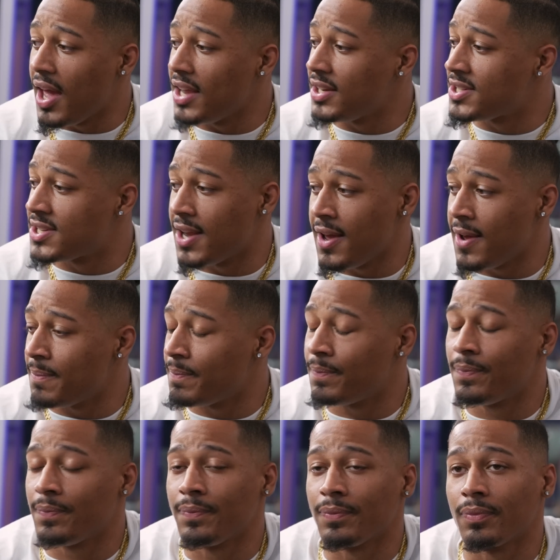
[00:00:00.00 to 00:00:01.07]
A champ
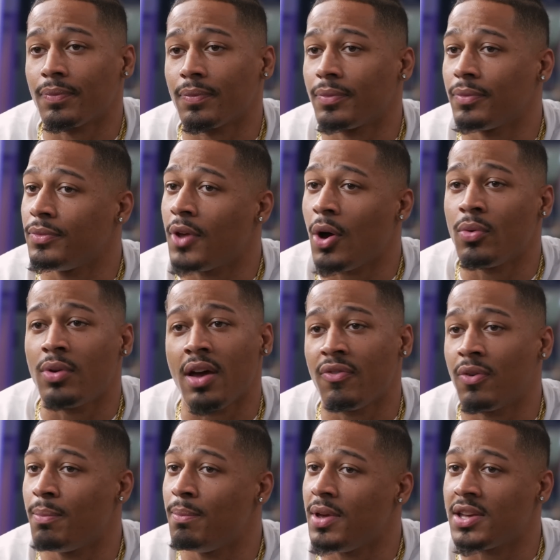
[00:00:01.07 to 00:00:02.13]
don't never
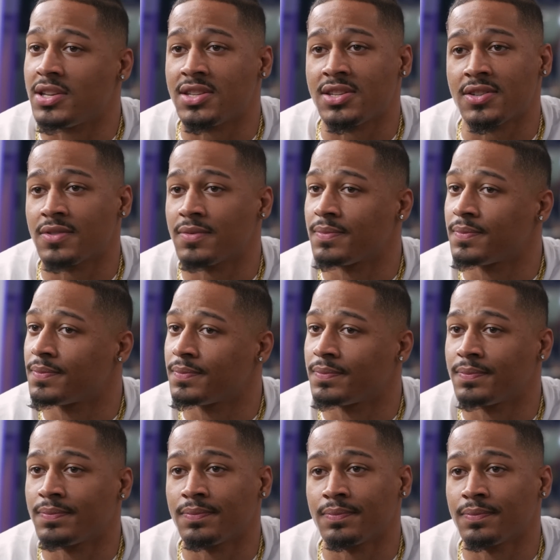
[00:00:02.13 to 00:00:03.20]
miss. Never,
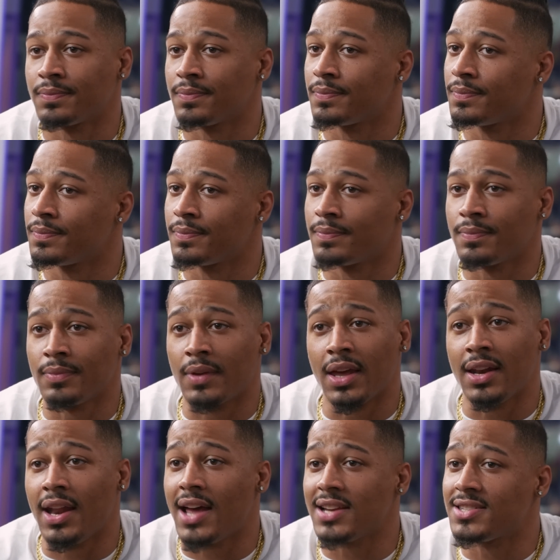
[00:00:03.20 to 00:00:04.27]
never, never,
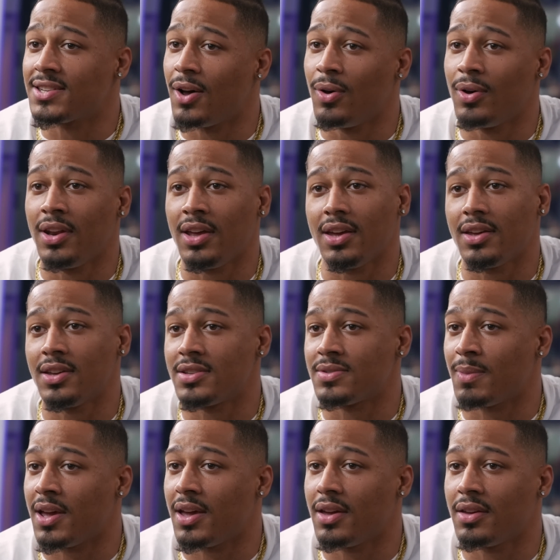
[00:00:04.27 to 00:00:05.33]
And that's all it is,
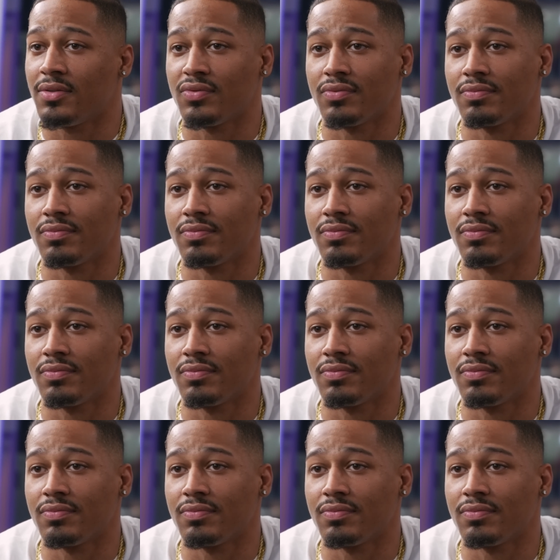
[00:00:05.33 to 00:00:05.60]
man.